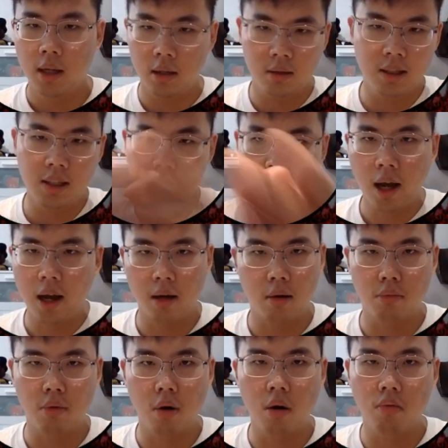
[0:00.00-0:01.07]
This kind of
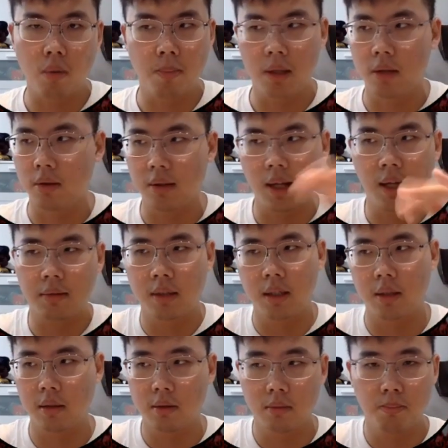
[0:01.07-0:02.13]
Raw will be
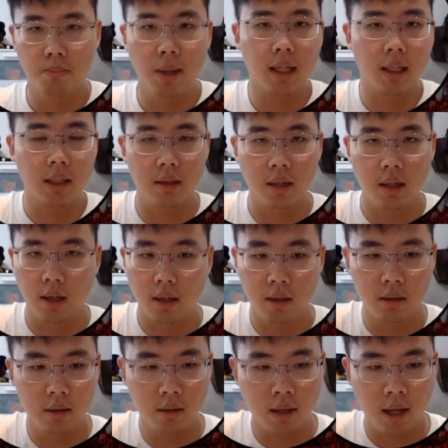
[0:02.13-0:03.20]
nothing back in the
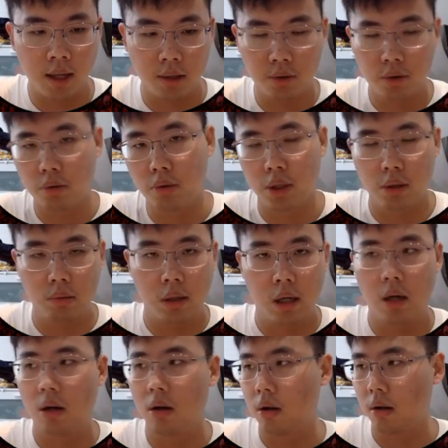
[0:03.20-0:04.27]
Attitude Era
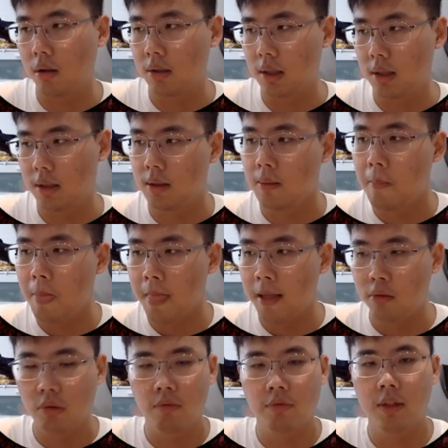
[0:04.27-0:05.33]
or the
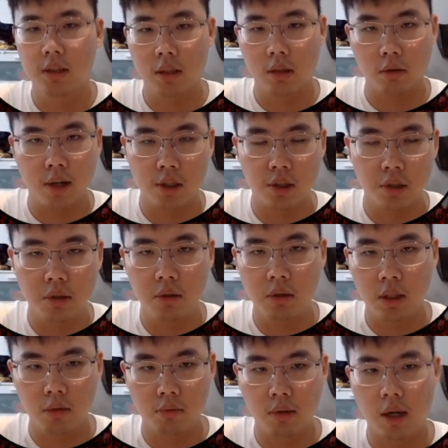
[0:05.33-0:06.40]
Ruthless Aggression
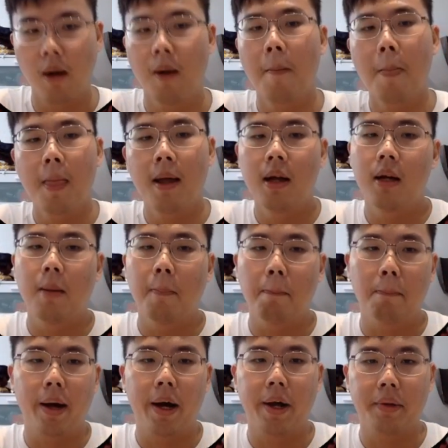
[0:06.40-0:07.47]
era.
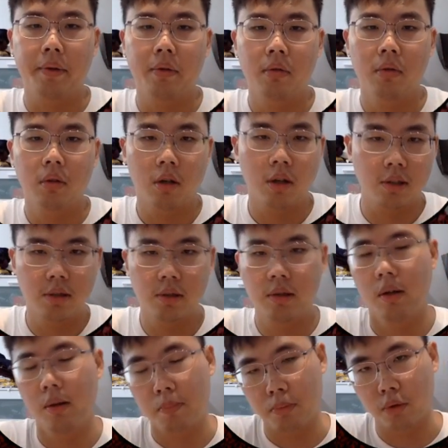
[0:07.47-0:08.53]
But considering
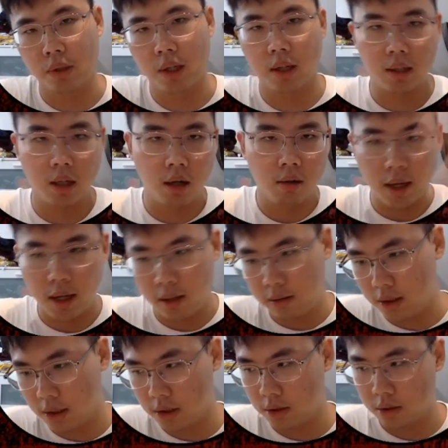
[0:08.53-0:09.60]
the product now and
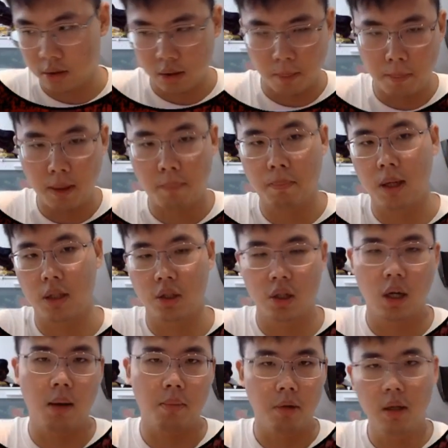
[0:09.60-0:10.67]
just the big picture,
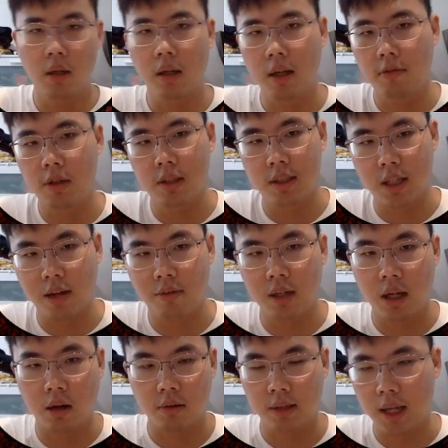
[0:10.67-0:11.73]
I'm gonna give it 7
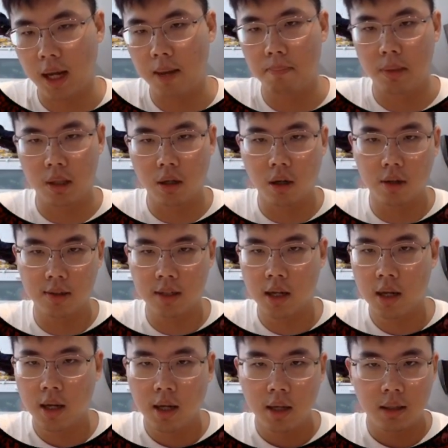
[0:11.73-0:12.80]
out of 10 because
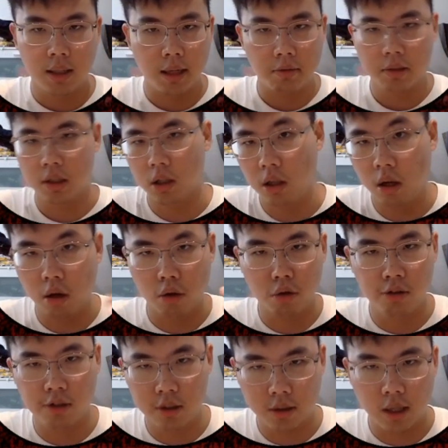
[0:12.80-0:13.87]
there was a lot of good
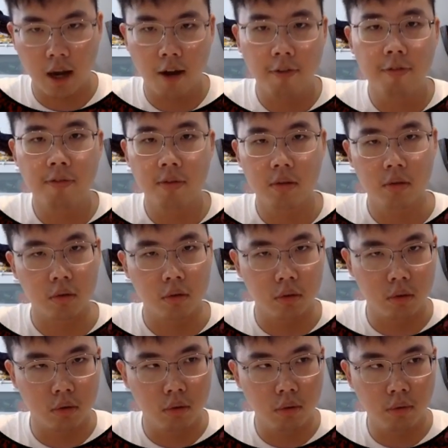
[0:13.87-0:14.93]
stuff,
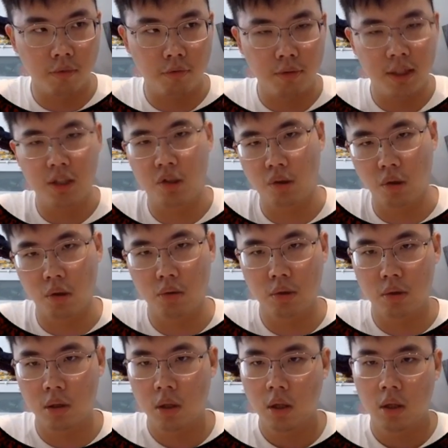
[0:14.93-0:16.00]
good visuals,
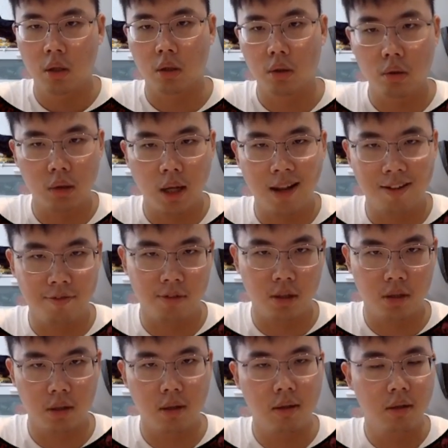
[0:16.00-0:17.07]
good
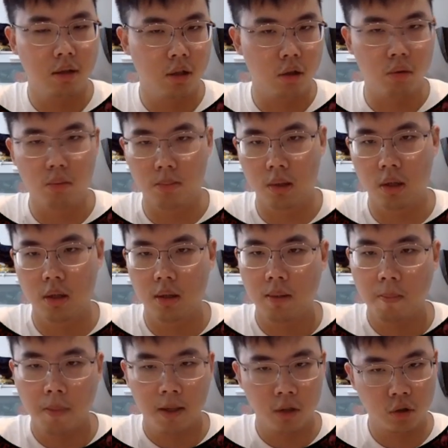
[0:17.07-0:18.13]
television, humor,
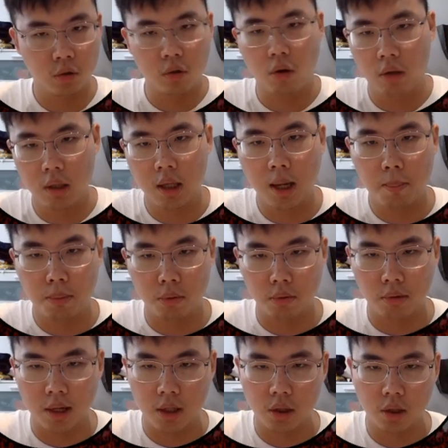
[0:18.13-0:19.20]
storyline
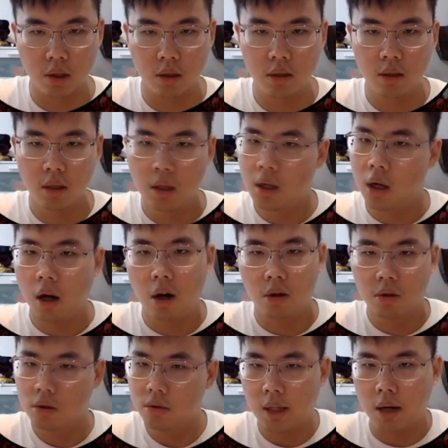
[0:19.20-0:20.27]
progression.
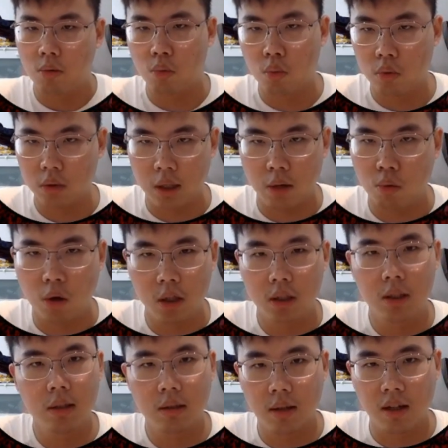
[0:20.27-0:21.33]
Although there
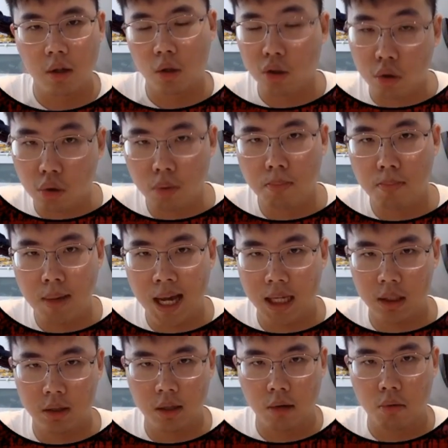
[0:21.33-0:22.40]
wasn't a good
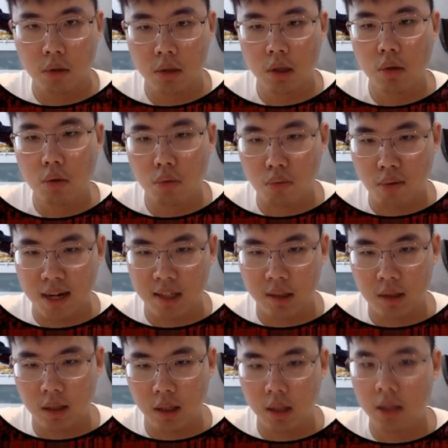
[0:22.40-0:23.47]
match, there wasn't good
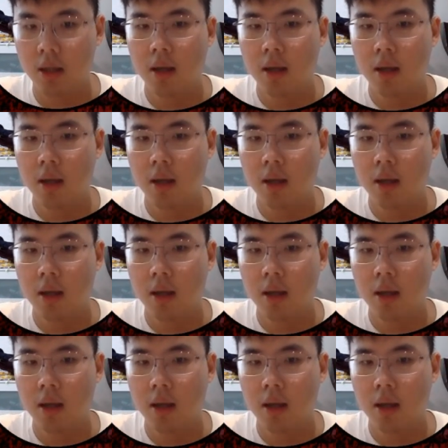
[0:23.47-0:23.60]
wrestling,